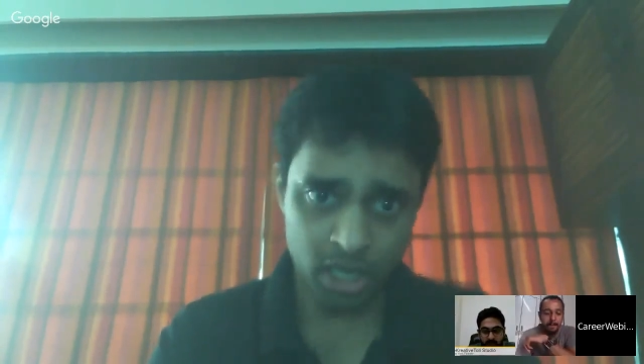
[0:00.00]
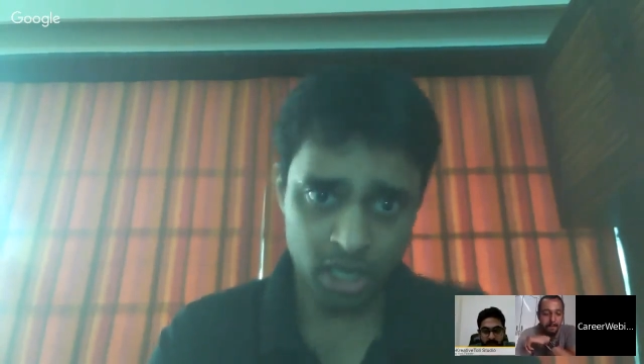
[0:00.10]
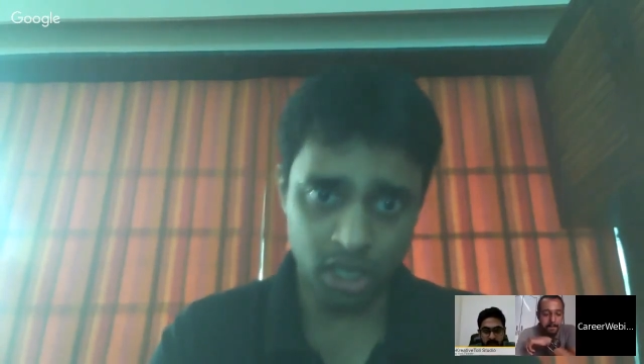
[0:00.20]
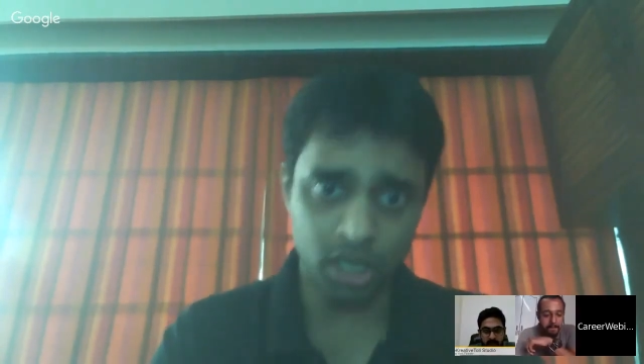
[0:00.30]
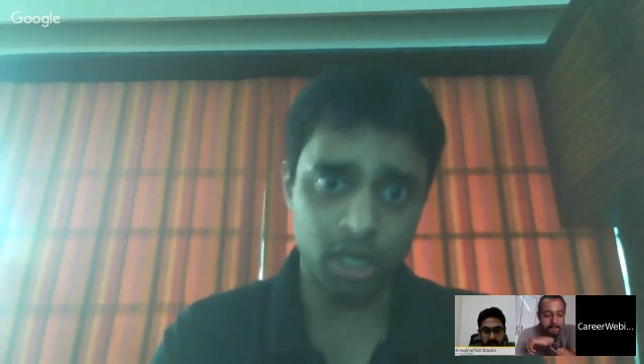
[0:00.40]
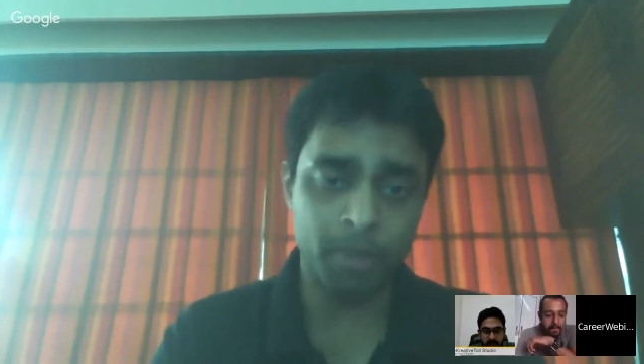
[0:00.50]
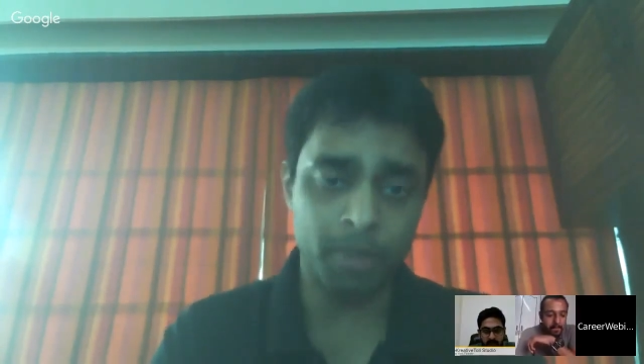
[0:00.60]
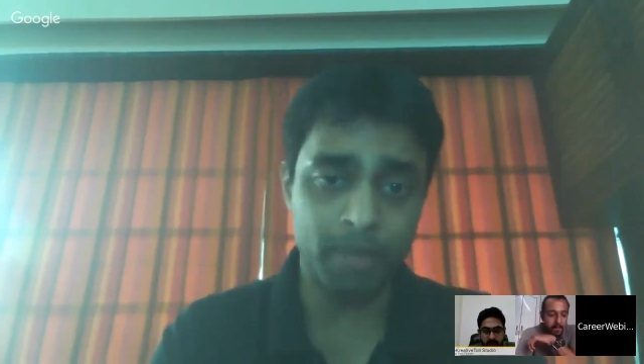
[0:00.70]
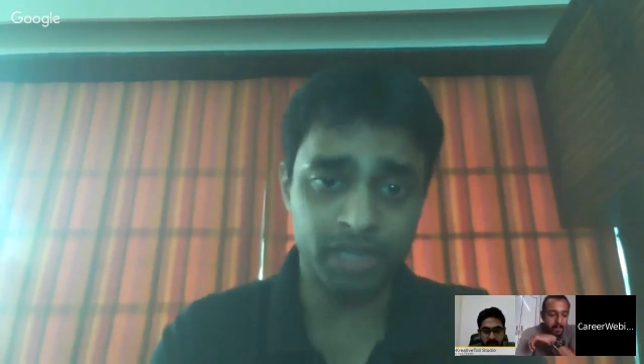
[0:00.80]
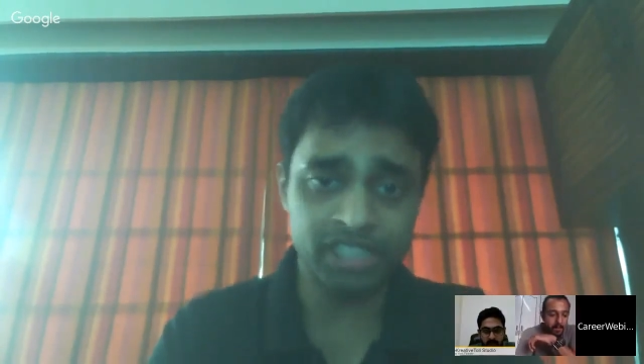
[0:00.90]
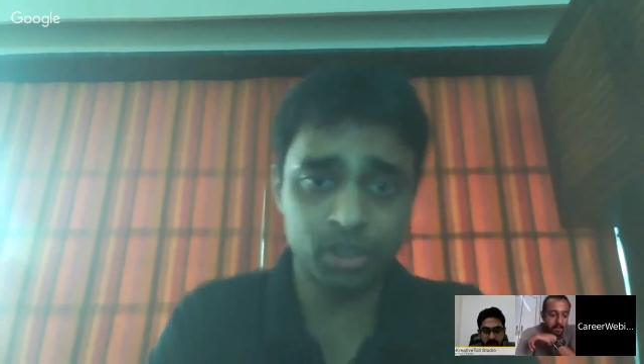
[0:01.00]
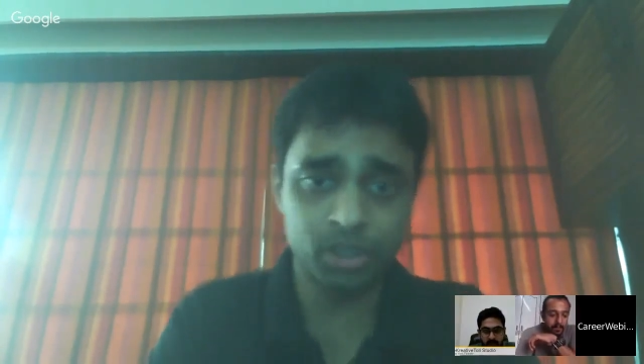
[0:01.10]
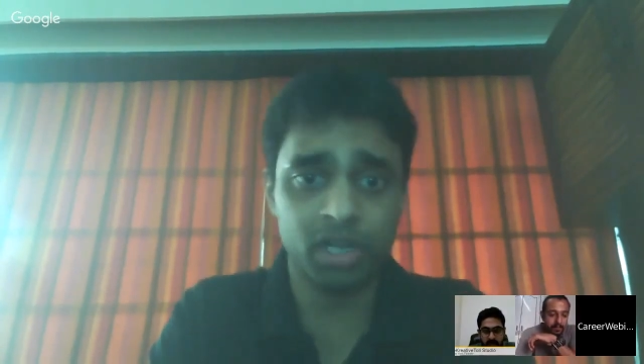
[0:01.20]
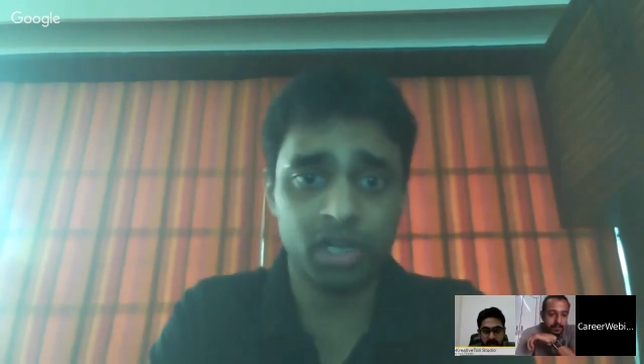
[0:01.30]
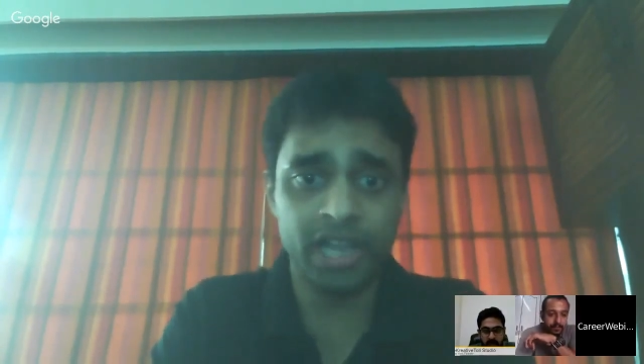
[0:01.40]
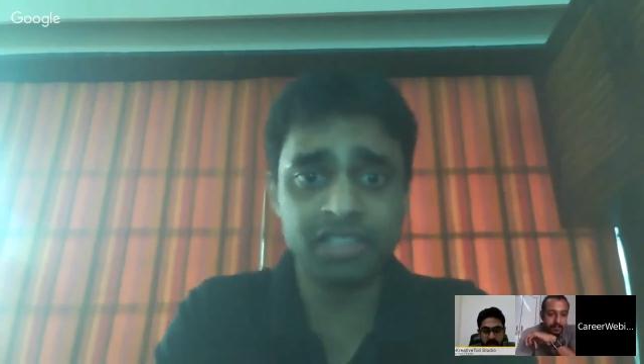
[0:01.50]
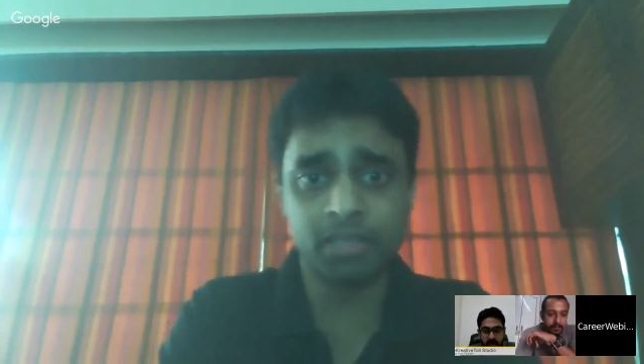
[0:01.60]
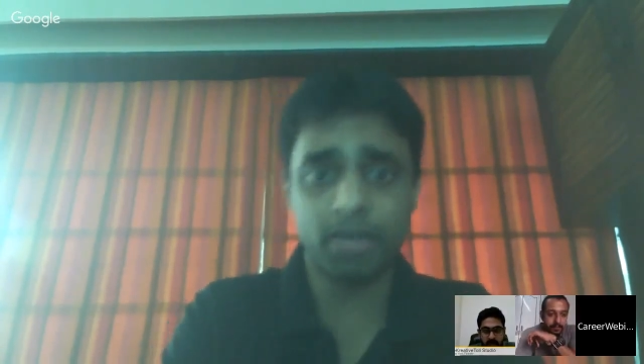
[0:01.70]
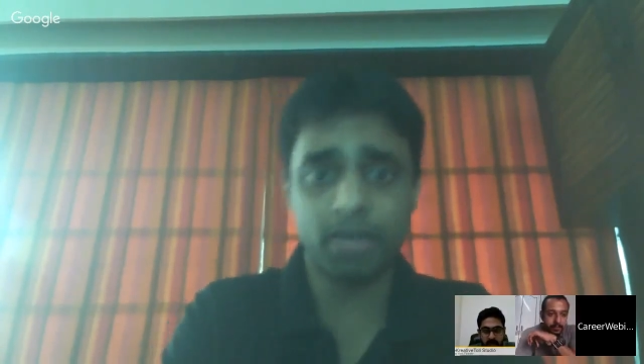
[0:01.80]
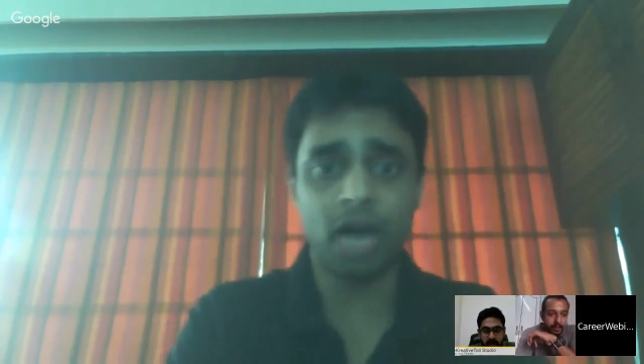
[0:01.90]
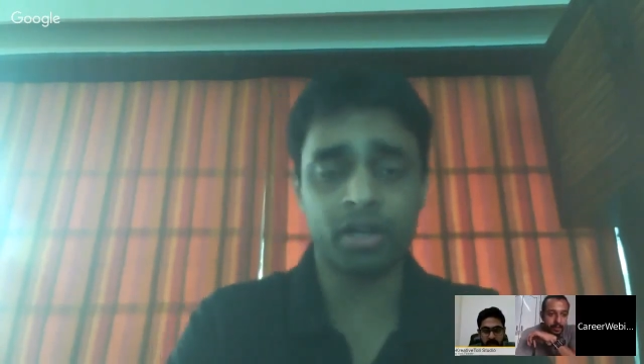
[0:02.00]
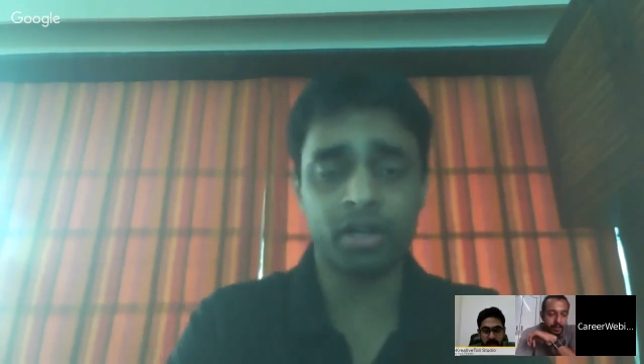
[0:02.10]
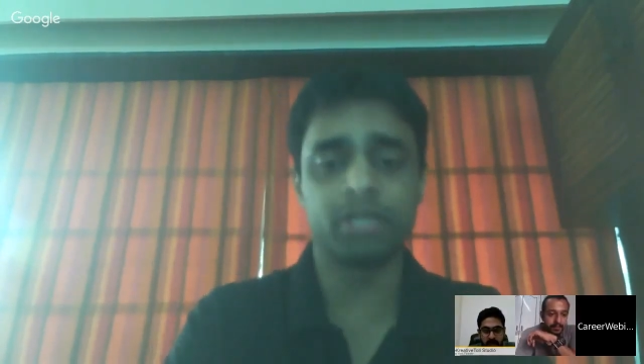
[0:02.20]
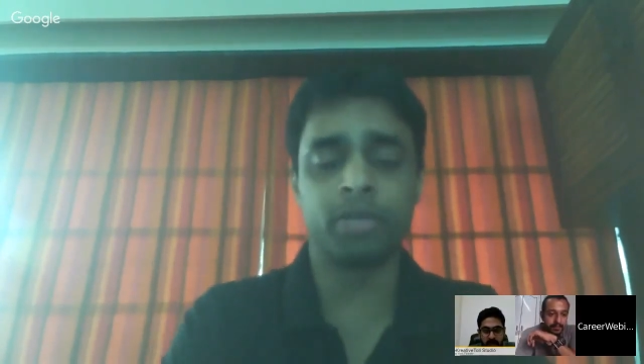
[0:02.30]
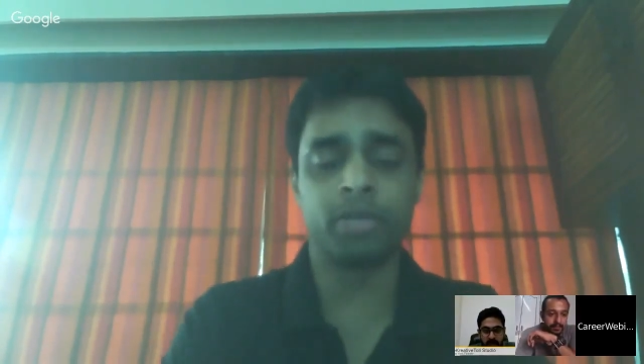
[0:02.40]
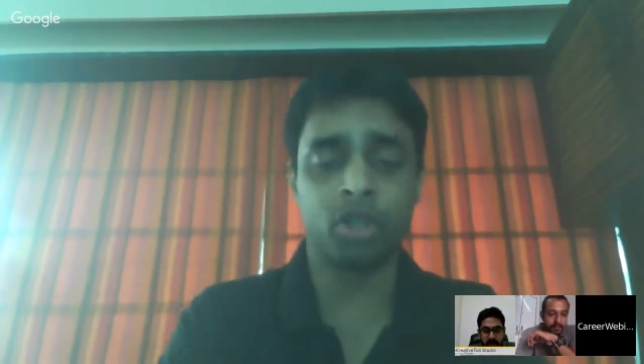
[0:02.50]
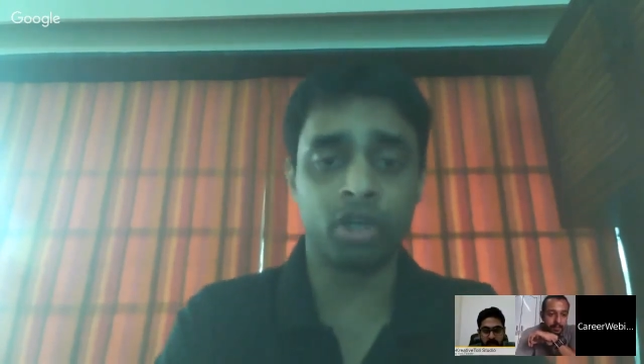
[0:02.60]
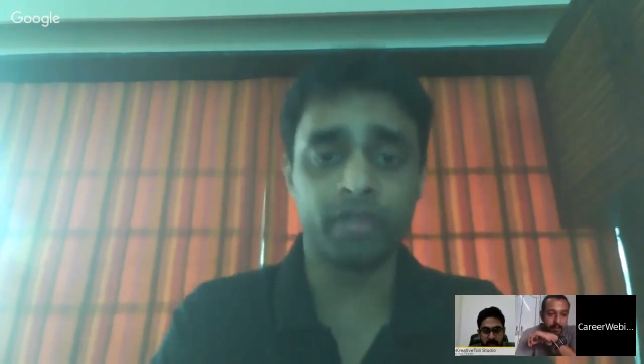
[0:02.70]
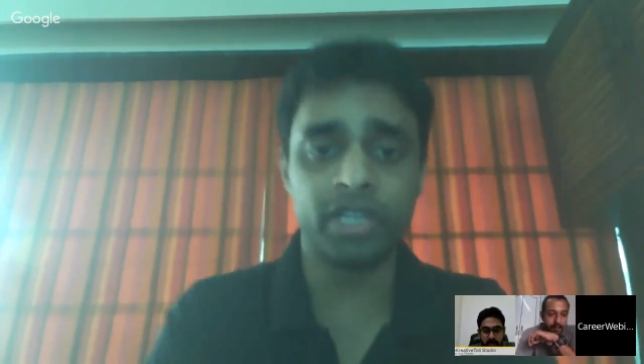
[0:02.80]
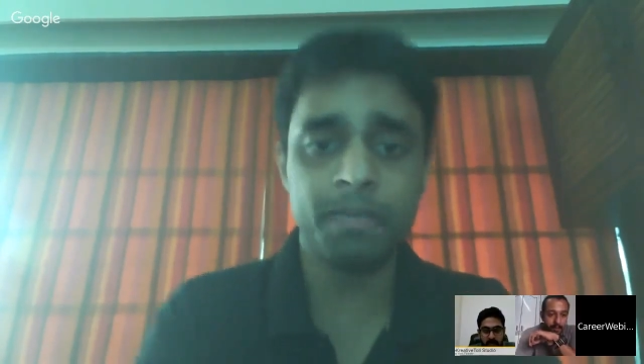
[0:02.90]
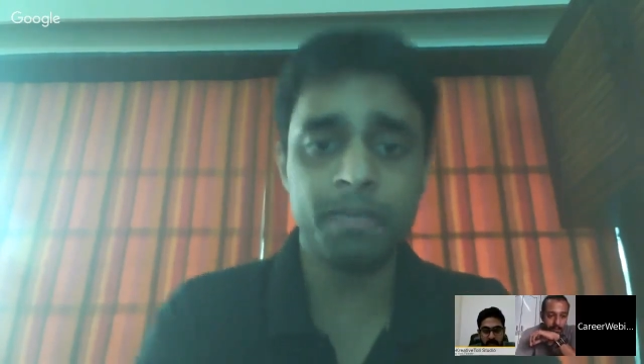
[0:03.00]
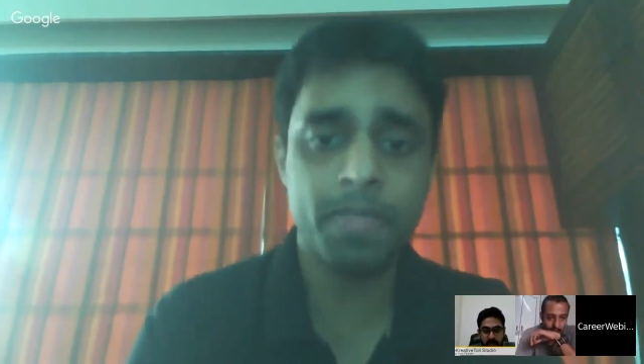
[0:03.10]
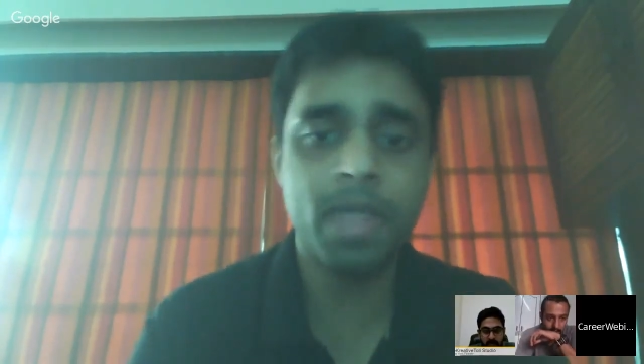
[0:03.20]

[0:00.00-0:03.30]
Memories Through the Lens, the Power of Cinematography.